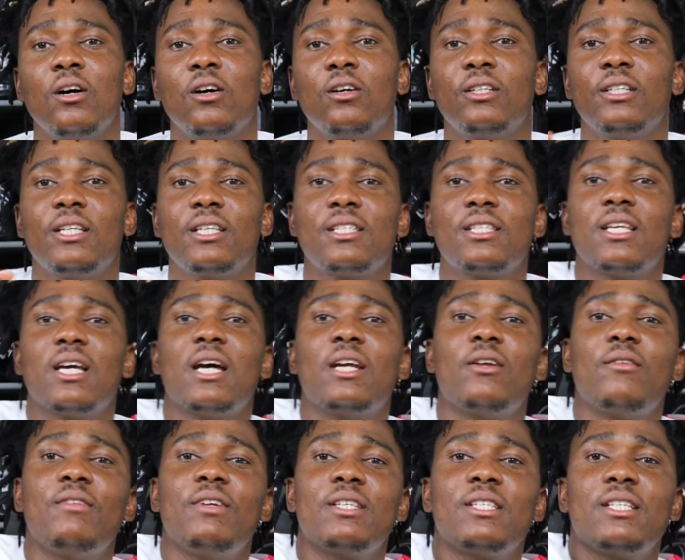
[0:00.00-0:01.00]
on this
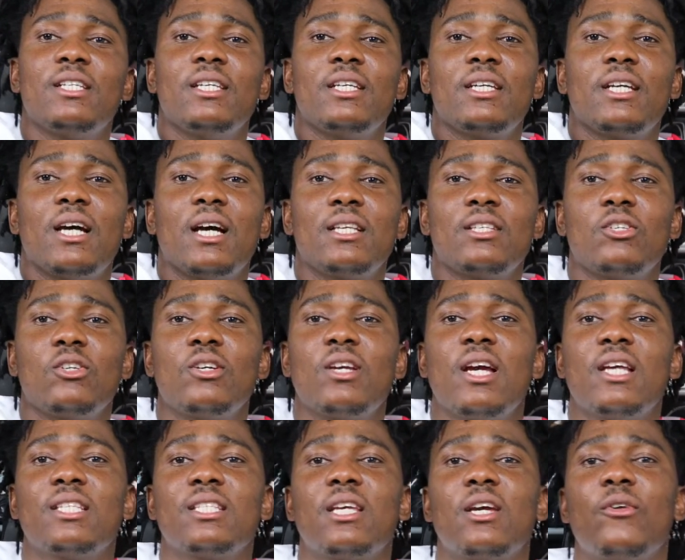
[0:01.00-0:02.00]
side of the sneaker, as you
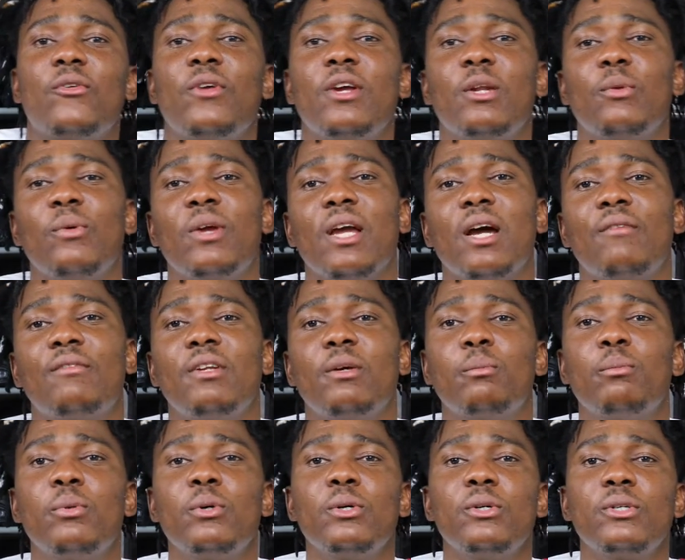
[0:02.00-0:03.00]
guys can read, we have the
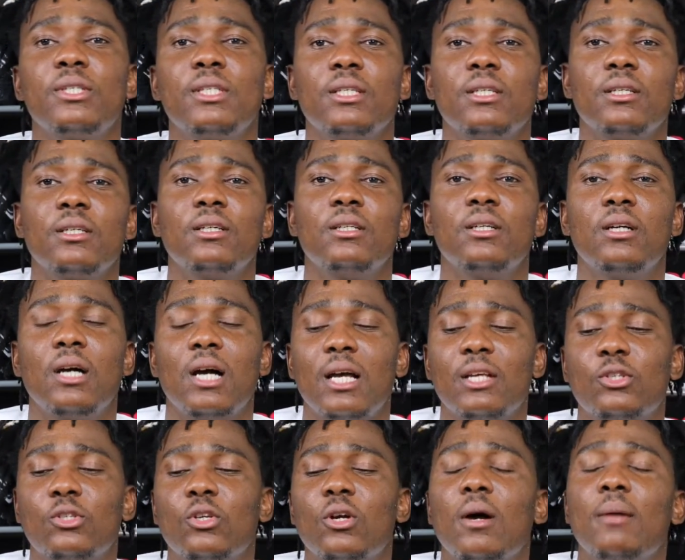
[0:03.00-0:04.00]
Boost.
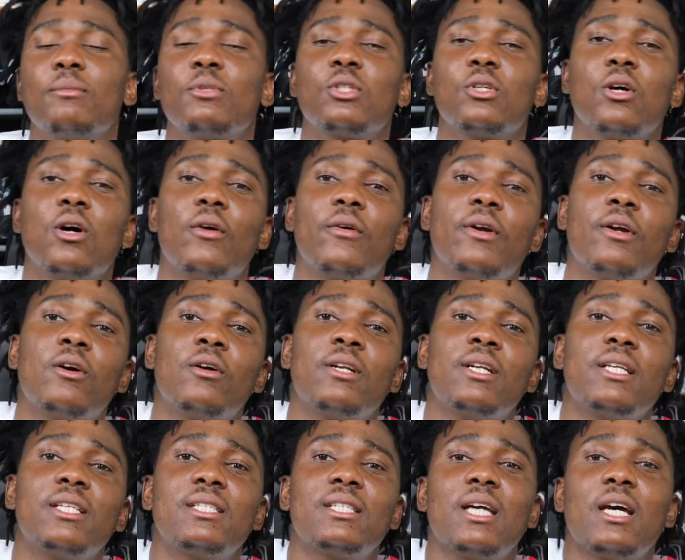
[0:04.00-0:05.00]
On
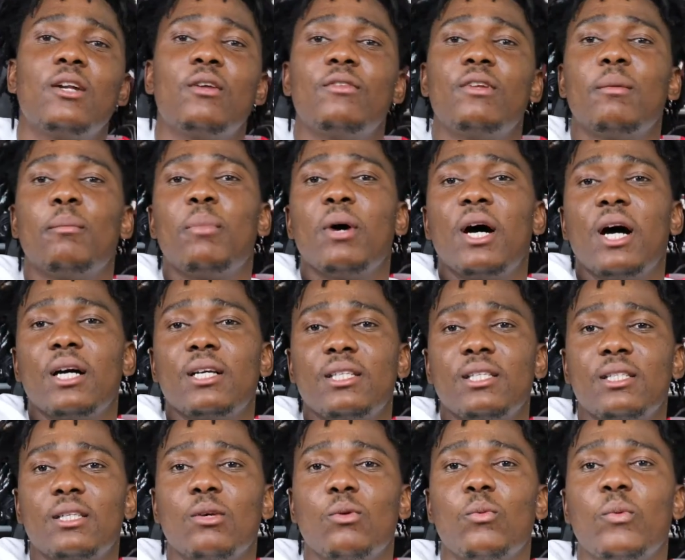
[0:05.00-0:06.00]
this side of the
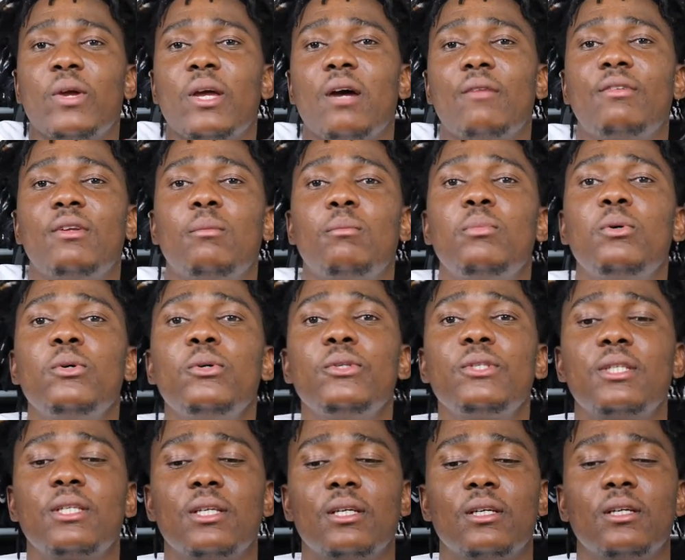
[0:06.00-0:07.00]
box, we have the
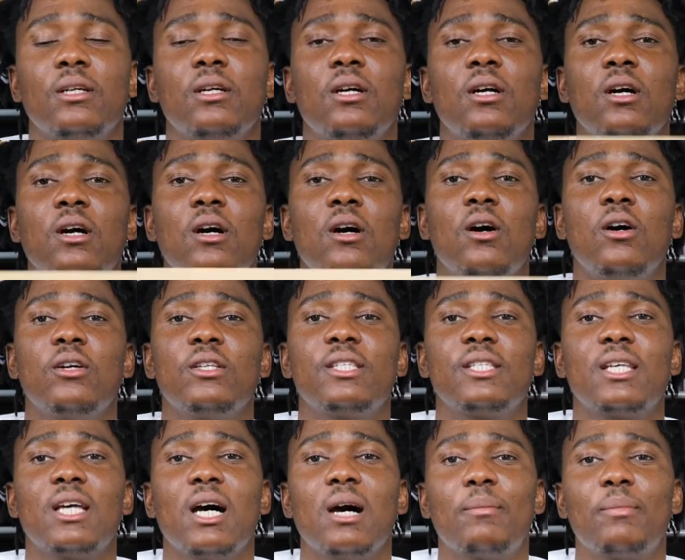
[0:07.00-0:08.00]
Boost. On
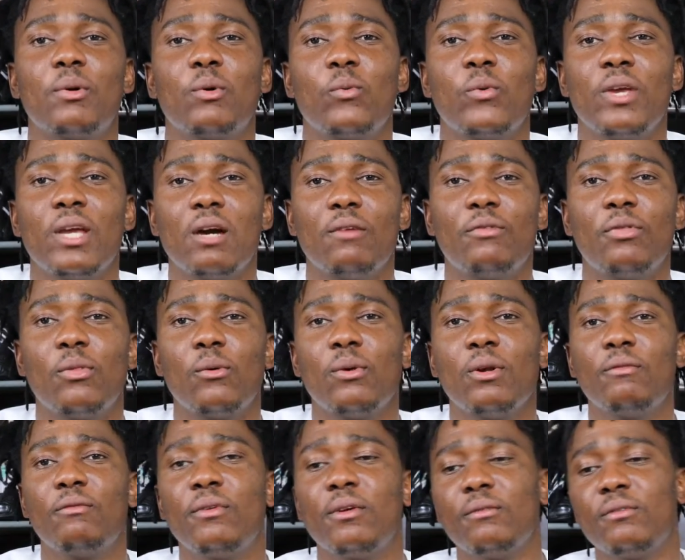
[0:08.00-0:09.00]
top, we have
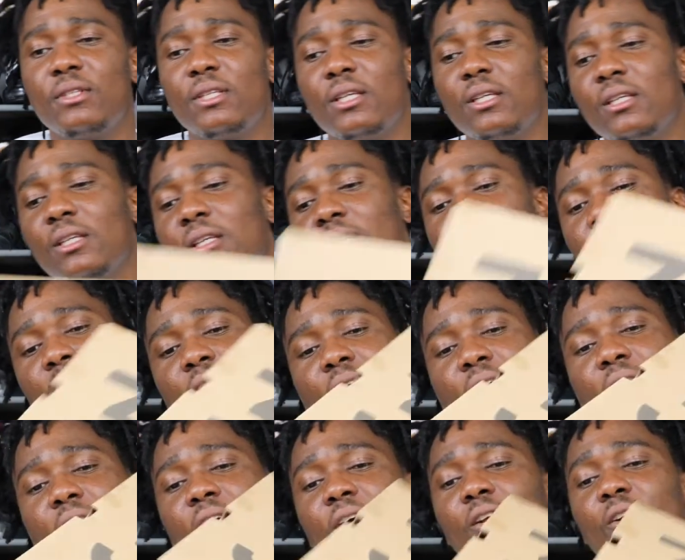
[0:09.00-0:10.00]
350.
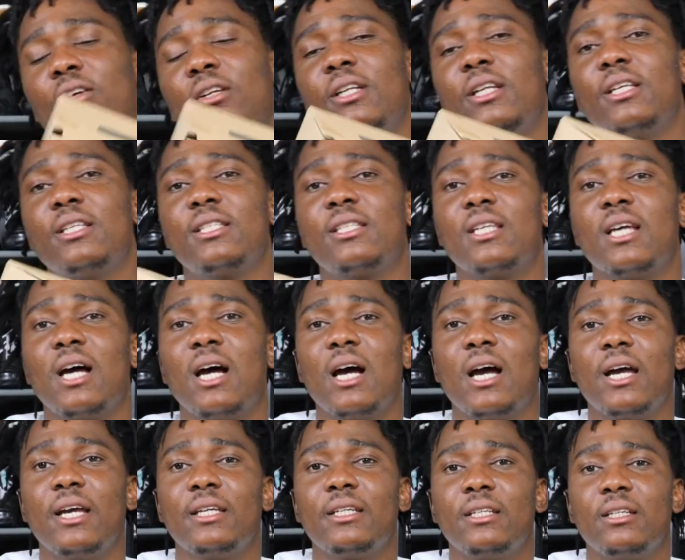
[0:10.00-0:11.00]
And on this
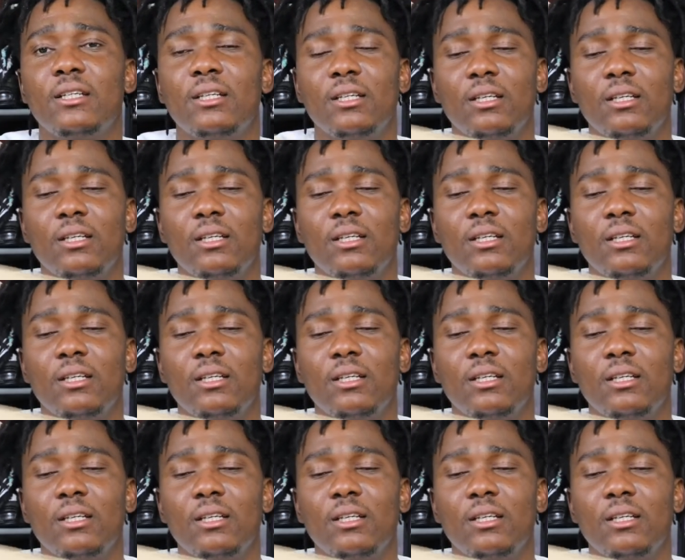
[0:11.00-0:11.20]
side,